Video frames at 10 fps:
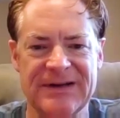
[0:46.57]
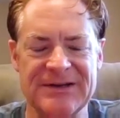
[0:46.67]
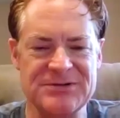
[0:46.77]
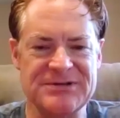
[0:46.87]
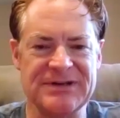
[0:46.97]

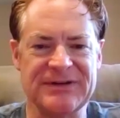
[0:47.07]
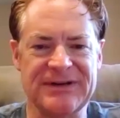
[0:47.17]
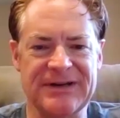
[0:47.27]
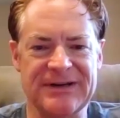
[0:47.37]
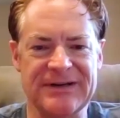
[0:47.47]

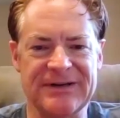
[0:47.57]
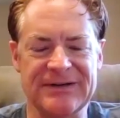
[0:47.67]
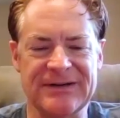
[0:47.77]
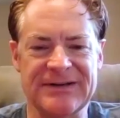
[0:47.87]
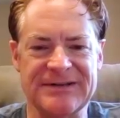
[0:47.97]
Interestingly, uh, you
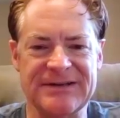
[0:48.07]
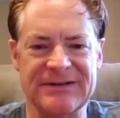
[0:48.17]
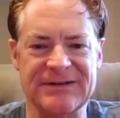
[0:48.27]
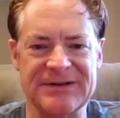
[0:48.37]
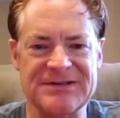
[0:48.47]
know, as a
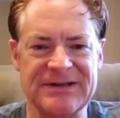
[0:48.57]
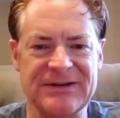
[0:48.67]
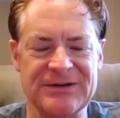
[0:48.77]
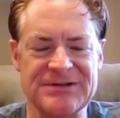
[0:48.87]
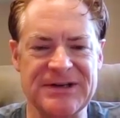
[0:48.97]
large
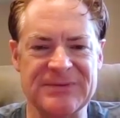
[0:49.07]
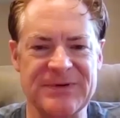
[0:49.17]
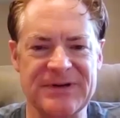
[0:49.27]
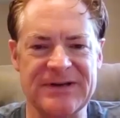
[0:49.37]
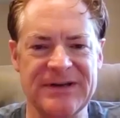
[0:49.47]
technology
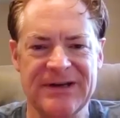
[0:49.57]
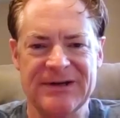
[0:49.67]
company,